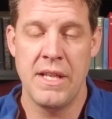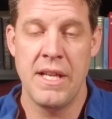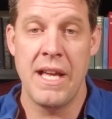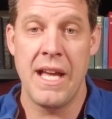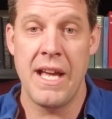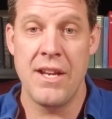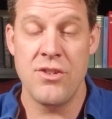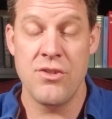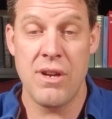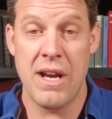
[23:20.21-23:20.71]

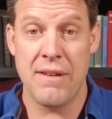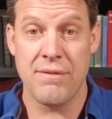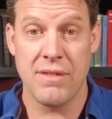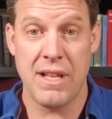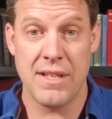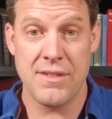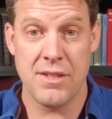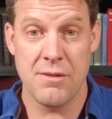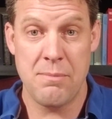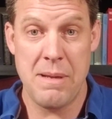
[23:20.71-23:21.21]
And you have
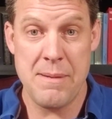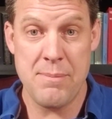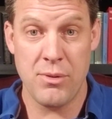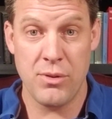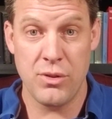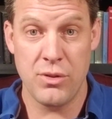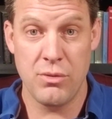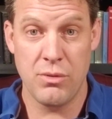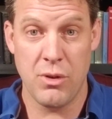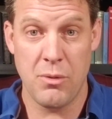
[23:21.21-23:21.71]
lots of
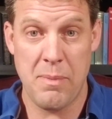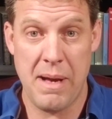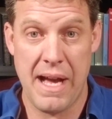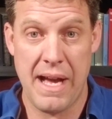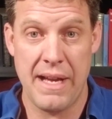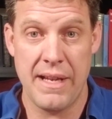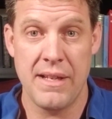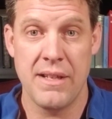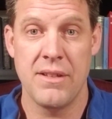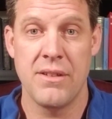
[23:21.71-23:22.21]
people who will
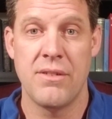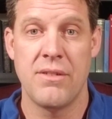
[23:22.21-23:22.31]
buy